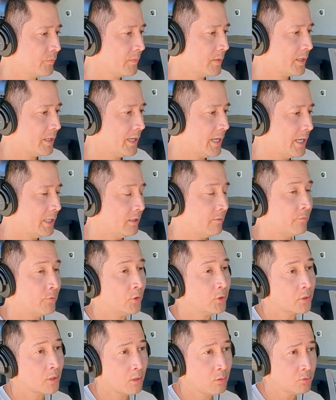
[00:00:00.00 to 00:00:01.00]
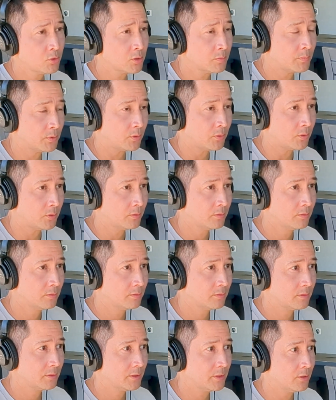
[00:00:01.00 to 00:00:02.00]
And if they're coachable,
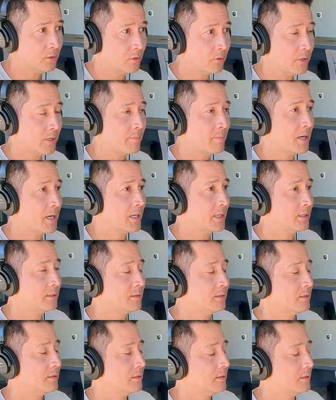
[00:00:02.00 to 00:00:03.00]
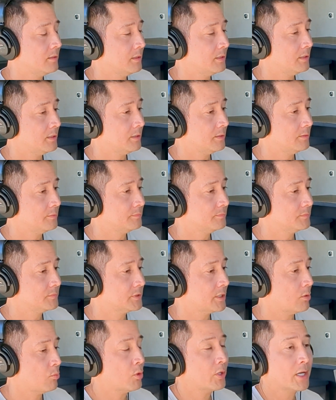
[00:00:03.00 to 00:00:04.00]
they might say,
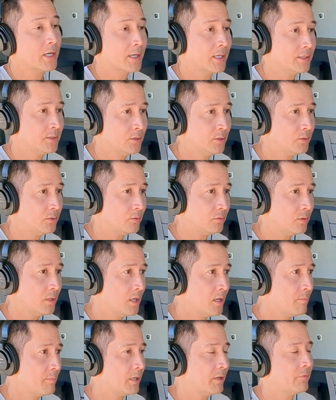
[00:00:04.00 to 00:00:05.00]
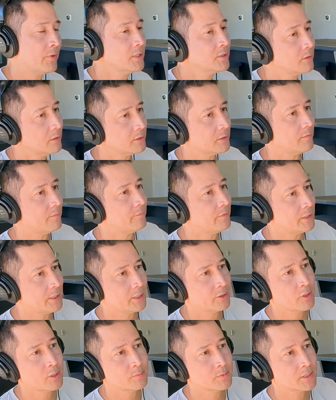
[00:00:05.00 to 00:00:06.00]
what can I do? But if they start defending
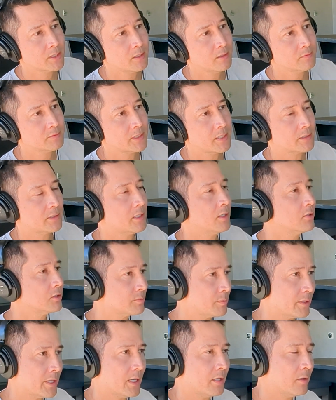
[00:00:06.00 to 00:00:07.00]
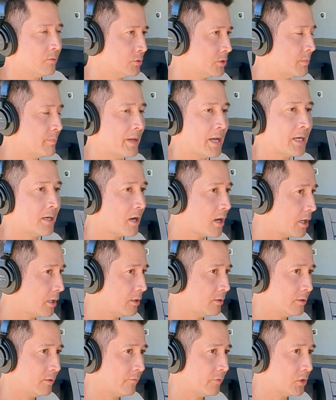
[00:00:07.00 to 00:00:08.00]
themselves, that tells me that it was a bad hire in
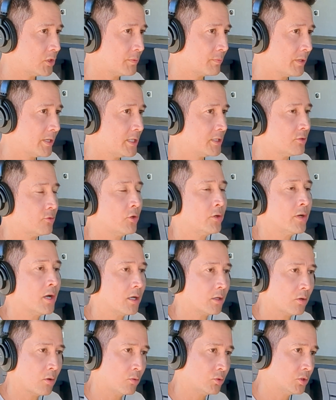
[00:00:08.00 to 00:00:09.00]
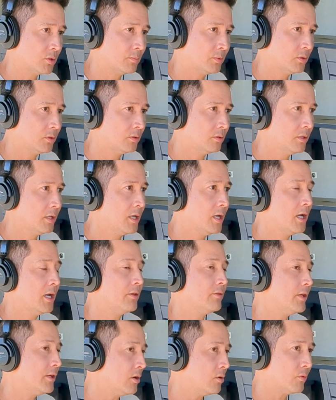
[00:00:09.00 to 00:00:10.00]
the first place. They're not coachable and they
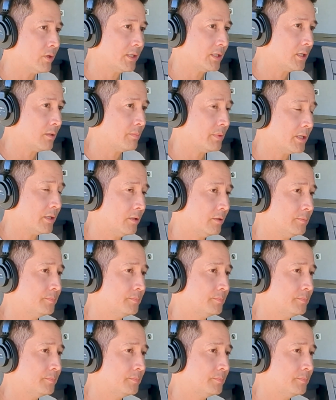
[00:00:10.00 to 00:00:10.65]
don't want to get better.